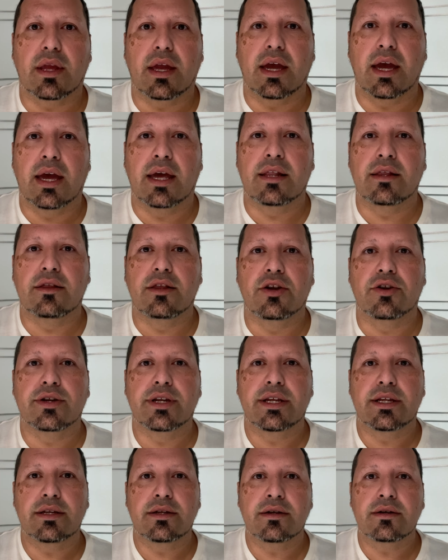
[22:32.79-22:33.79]
and
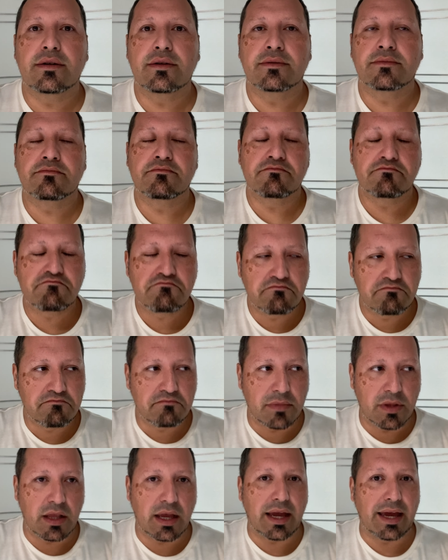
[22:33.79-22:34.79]
learning,
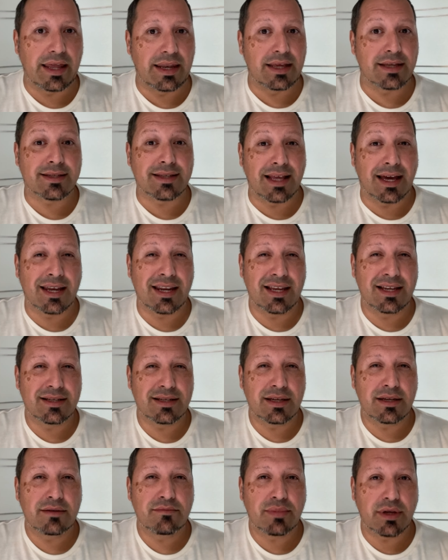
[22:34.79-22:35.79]
and it's not
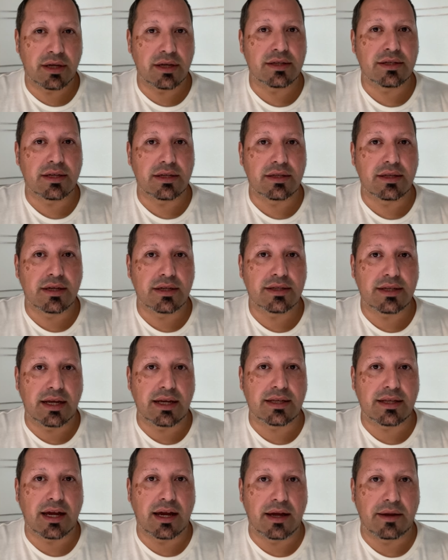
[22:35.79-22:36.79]
easy because it does
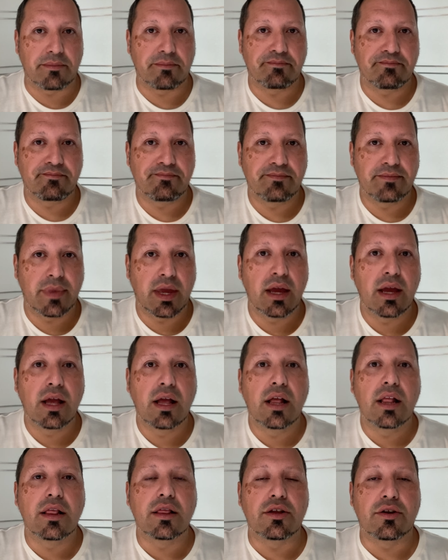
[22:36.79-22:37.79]
take time,
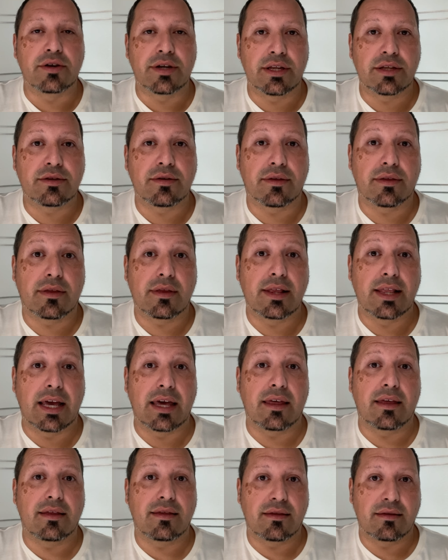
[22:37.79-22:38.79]
learning to
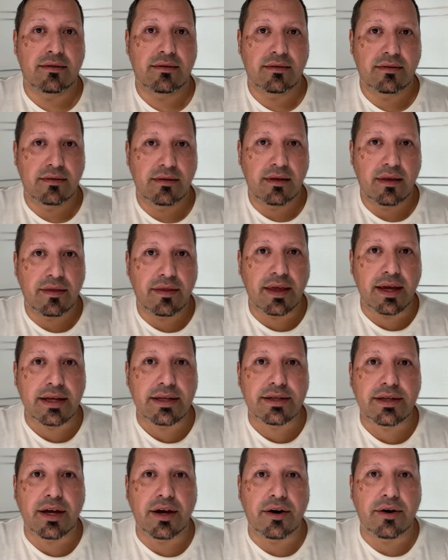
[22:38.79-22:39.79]
let
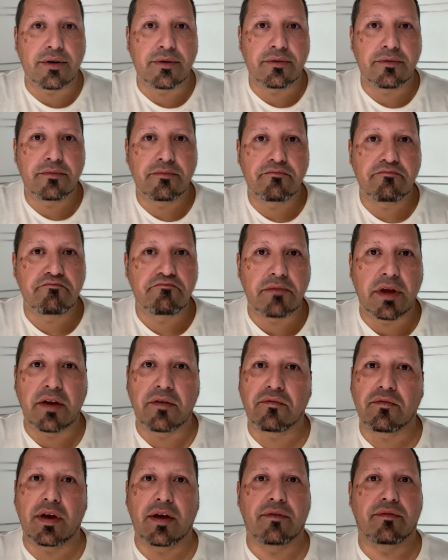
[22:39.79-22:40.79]
things go
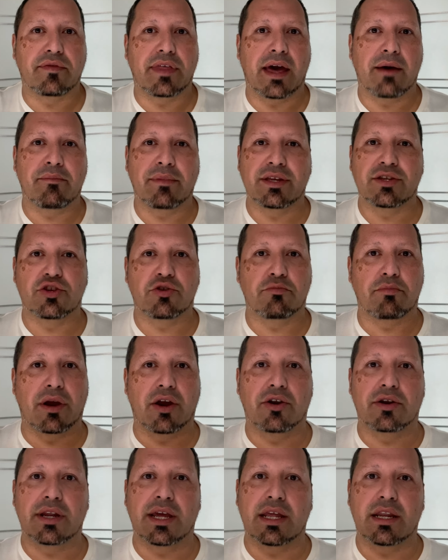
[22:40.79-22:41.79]
if if that means you
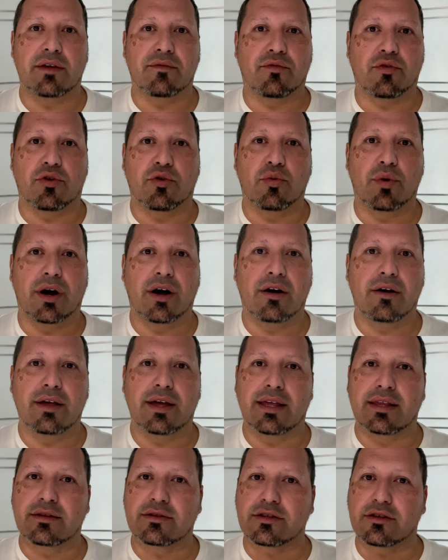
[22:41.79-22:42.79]
marinate it for a while
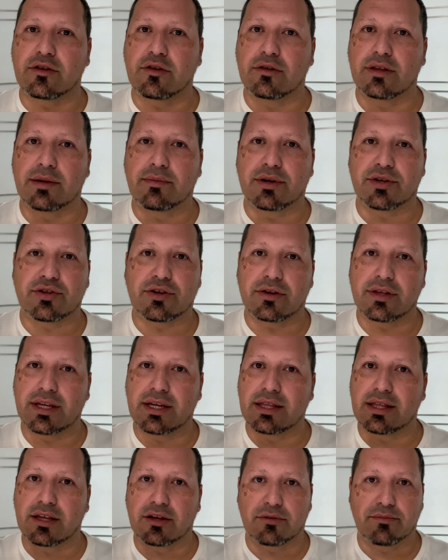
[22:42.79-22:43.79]
and slowly but
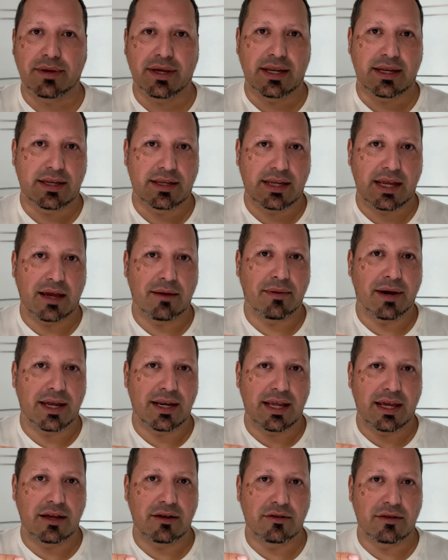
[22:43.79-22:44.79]
surely little bit day by
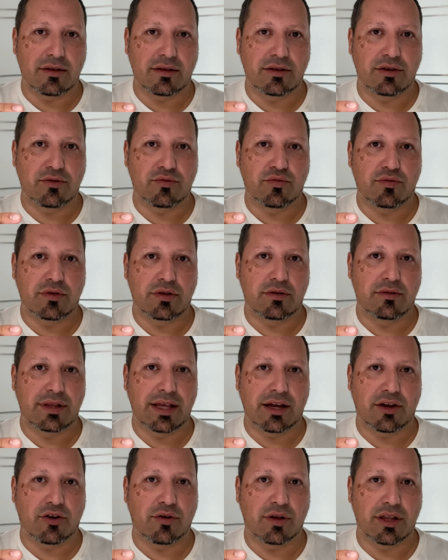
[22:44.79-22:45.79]
day you, you you
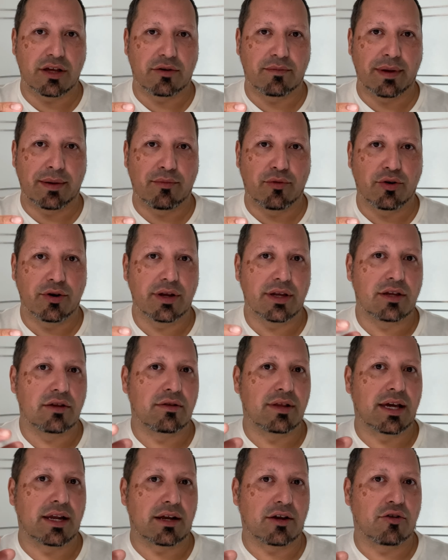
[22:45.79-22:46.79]
let go a little bit more and you
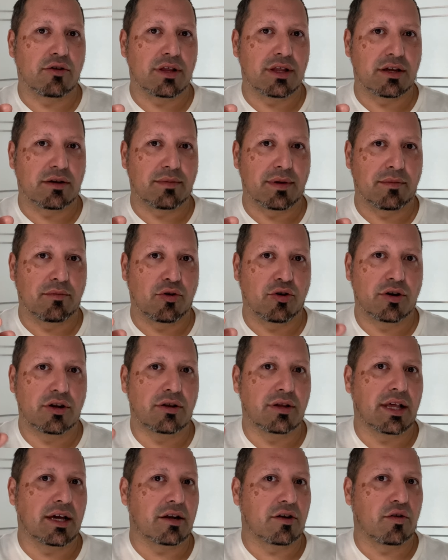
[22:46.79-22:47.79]
let go a little bit more
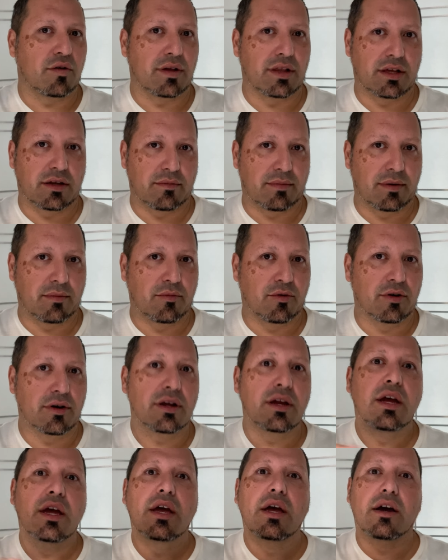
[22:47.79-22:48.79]
you let go a little bit more
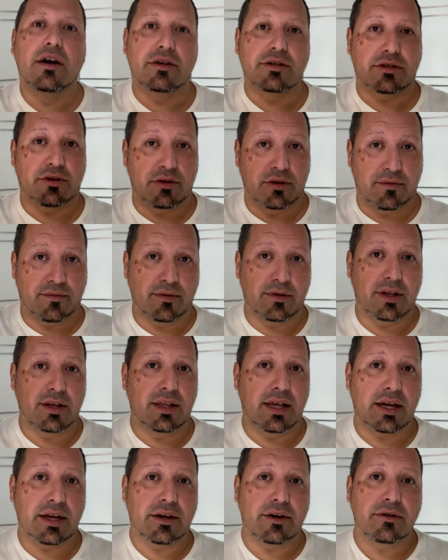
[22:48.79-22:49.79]
until you fully
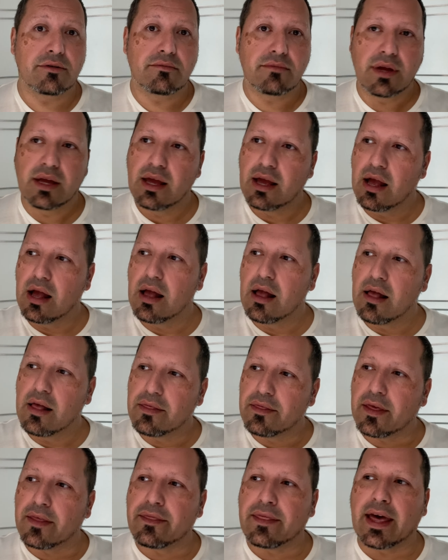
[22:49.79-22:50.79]
let go
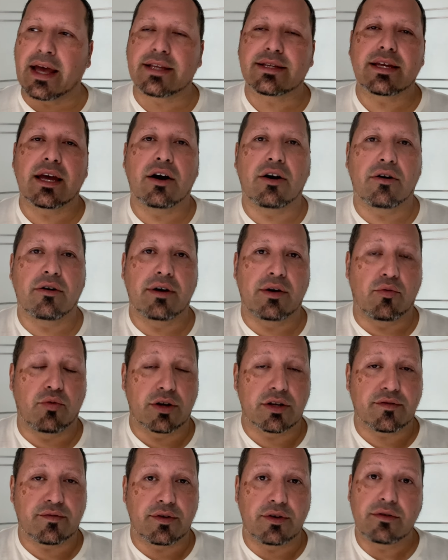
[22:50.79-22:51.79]
then that's how it
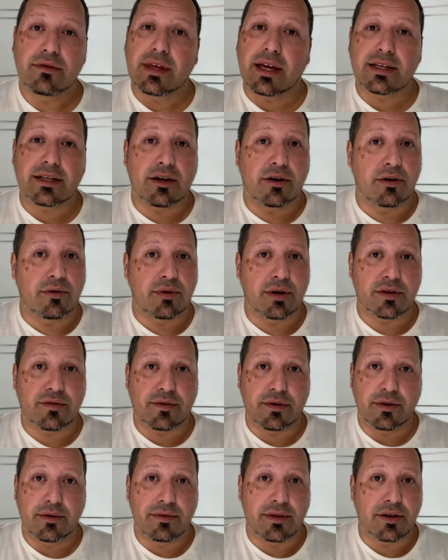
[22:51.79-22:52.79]
works for you that's how it works
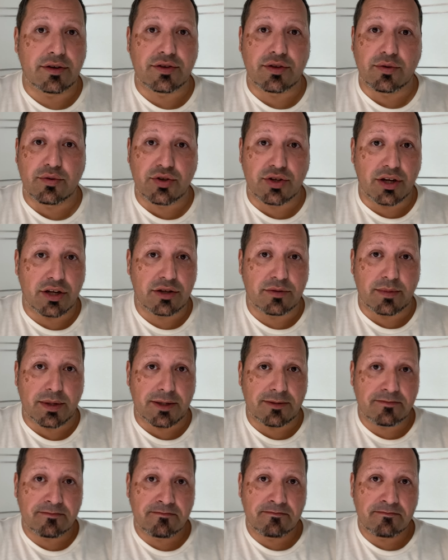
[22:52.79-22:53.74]
for you there's no judgment